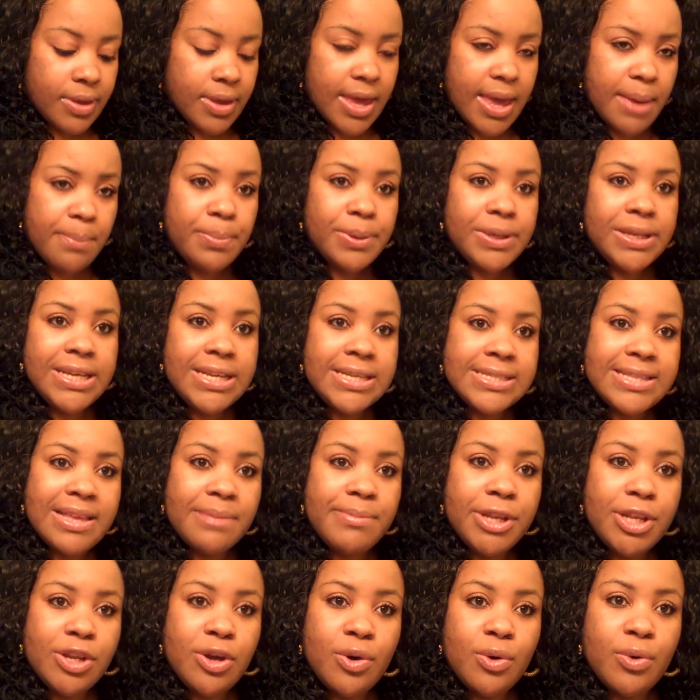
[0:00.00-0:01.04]
and please let
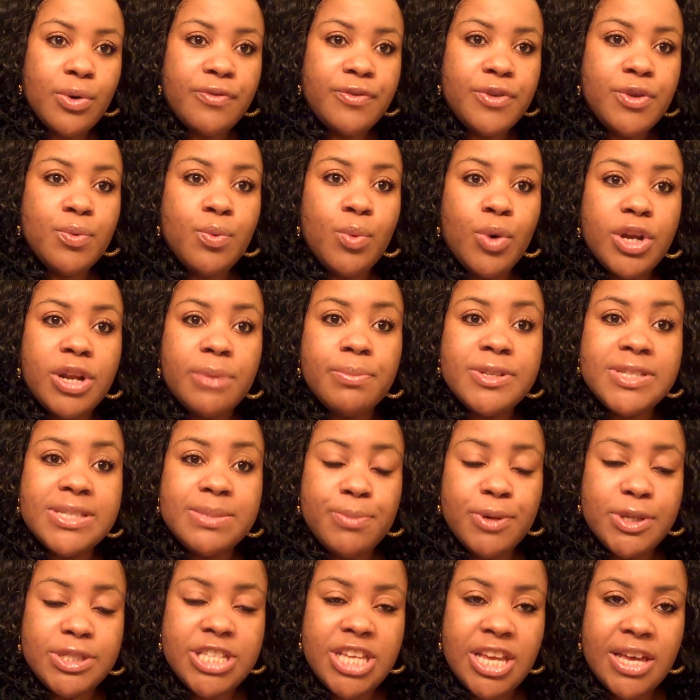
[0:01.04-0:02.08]
me know if you want a
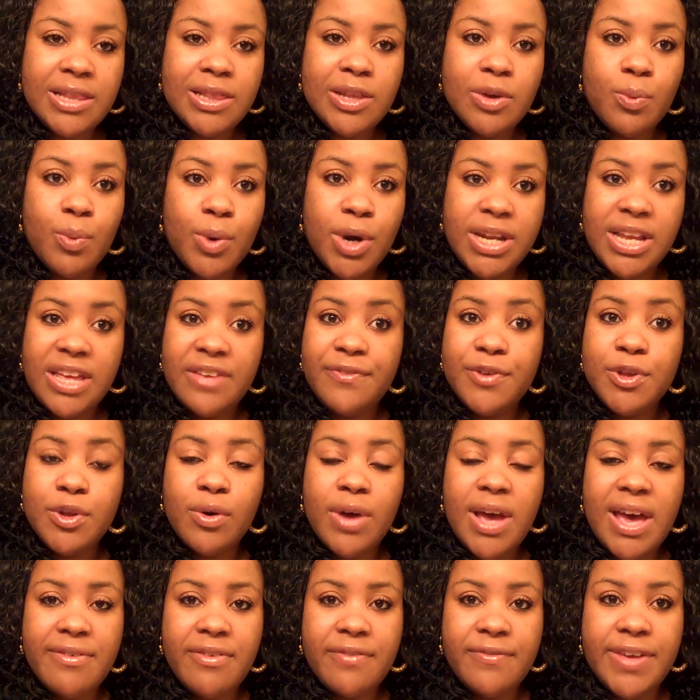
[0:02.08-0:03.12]
particular one if you don't
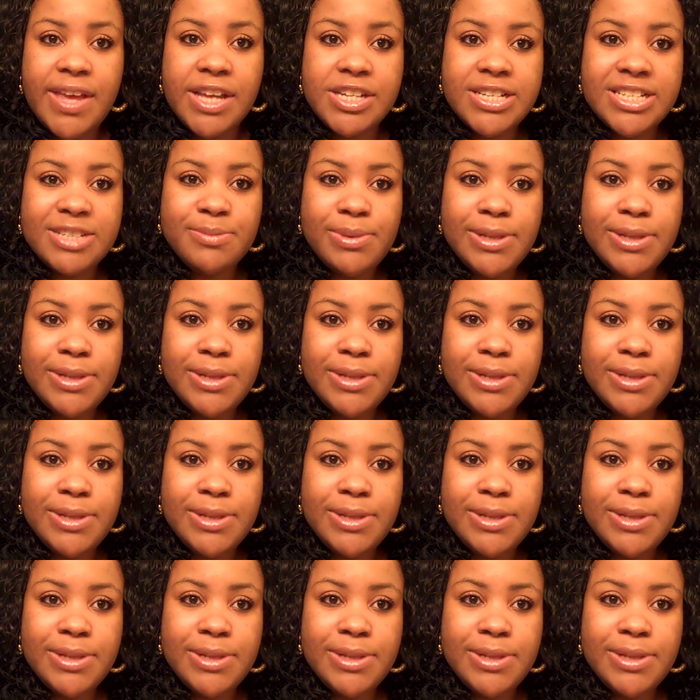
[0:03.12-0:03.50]
have a vhs